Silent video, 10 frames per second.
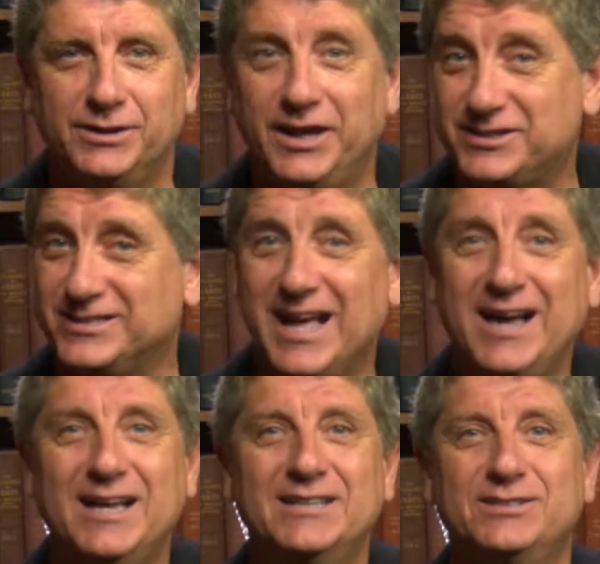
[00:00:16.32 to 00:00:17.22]
It's
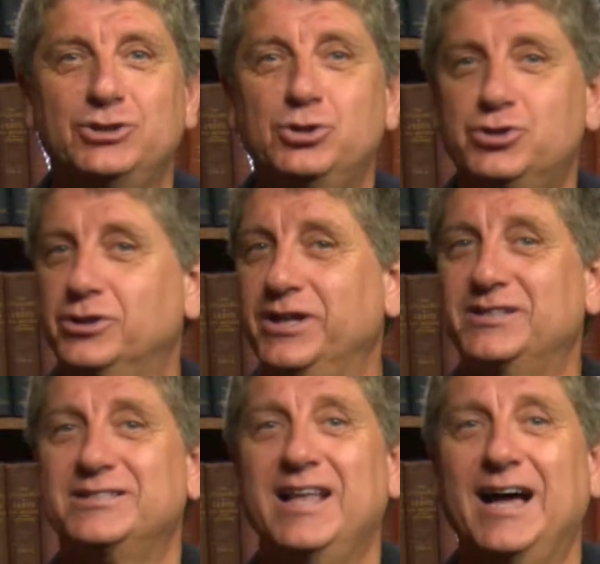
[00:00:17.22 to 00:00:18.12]
not constitutional,
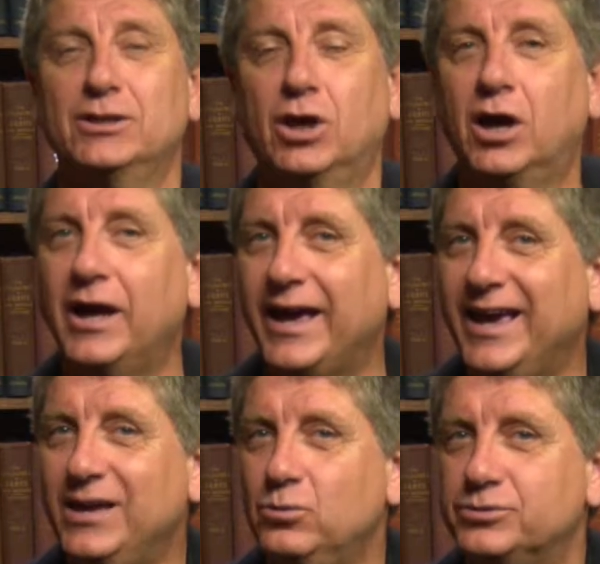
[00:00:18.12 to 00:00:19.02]
it's not law,
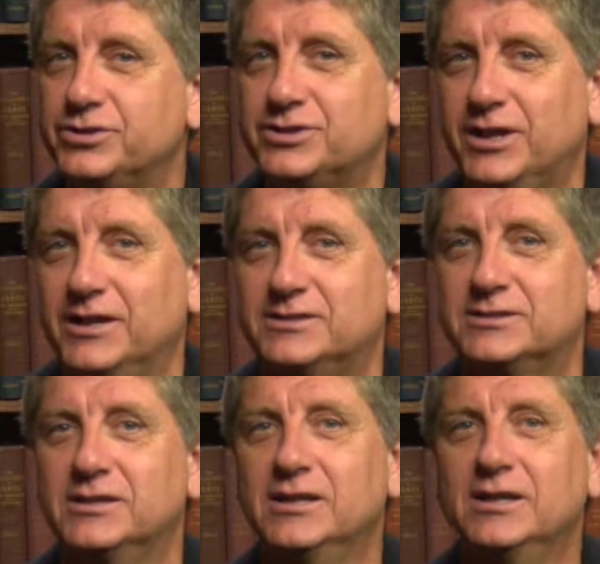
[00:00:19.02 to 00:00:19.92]
and we'll
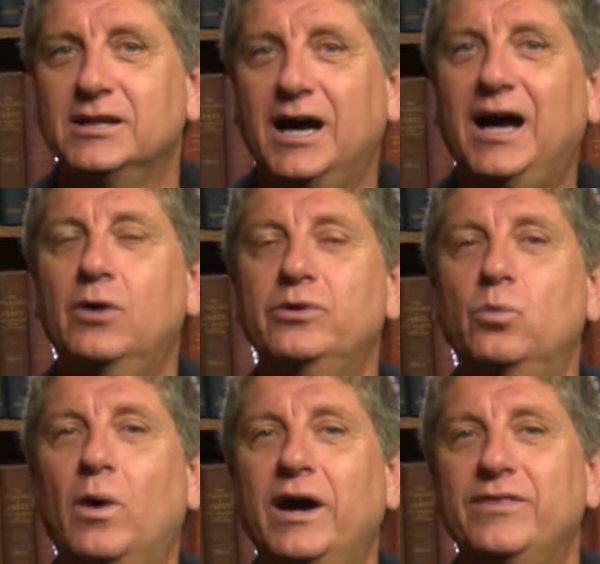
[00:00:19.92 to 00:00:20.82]
discuss how
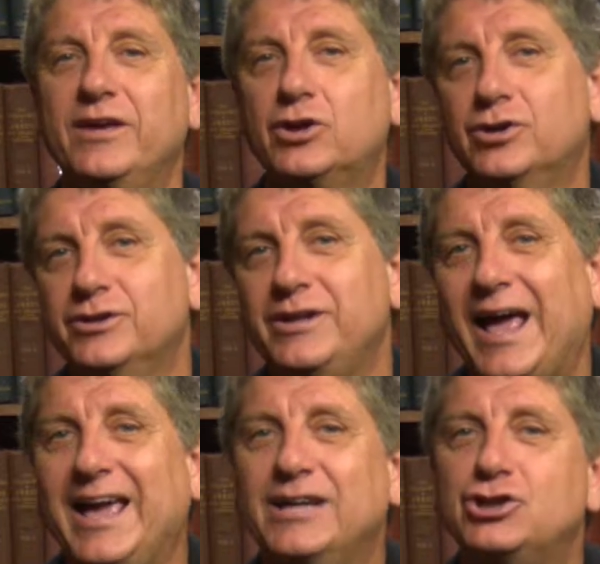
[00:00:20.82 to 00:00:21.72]
and why they could
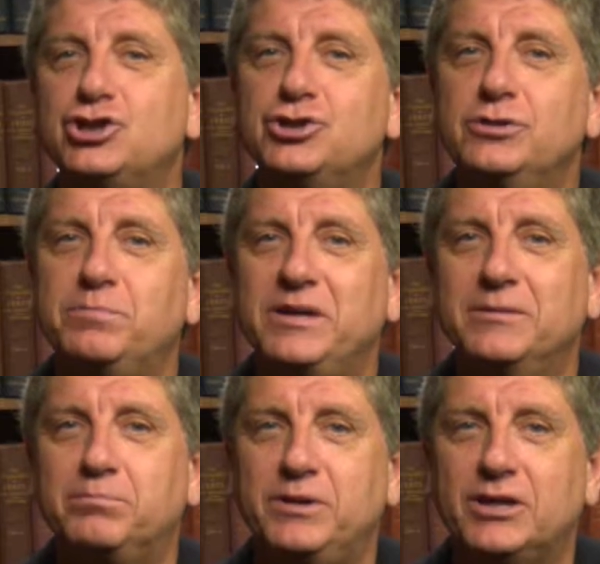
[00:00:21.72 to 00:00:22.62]
and should be
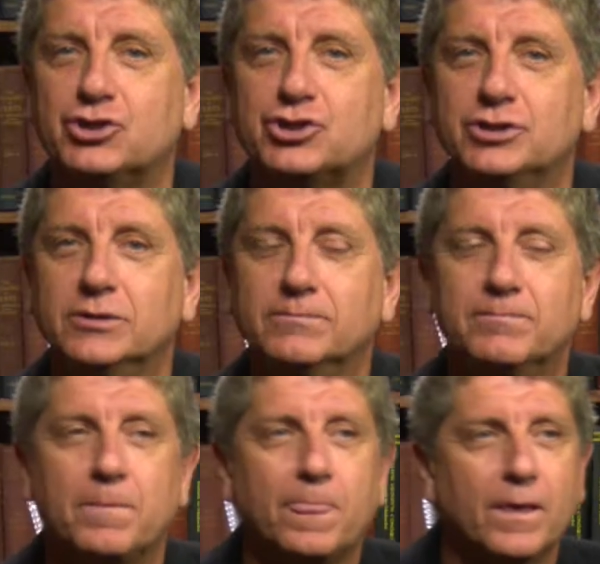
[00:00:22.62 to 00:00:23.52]
impeached.
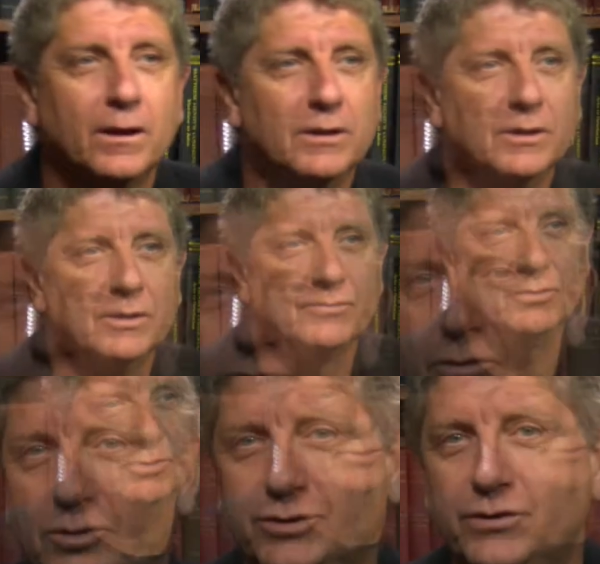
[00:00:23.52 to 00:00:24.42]
For
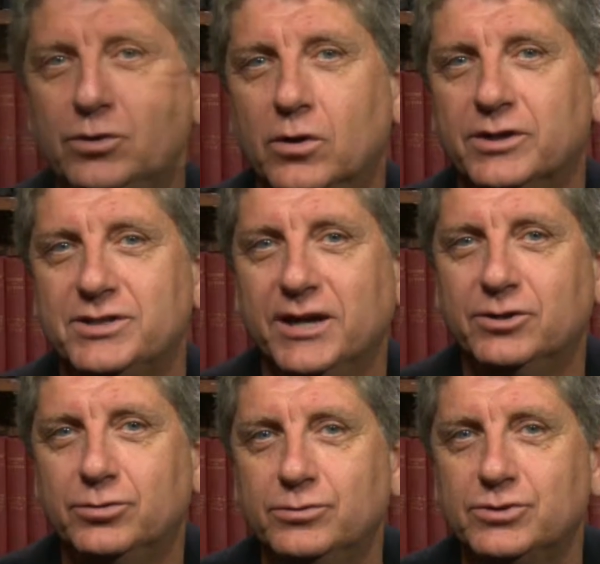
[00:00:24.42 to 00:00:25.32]
those of you who are Ted
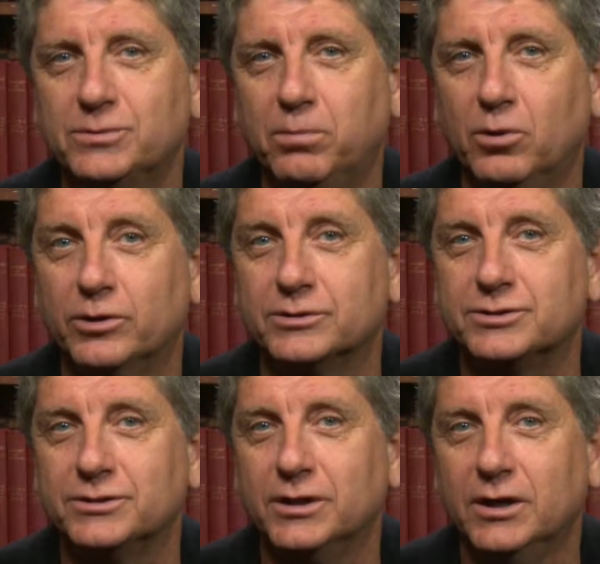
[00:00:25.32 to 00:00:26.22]
Cruz supporters,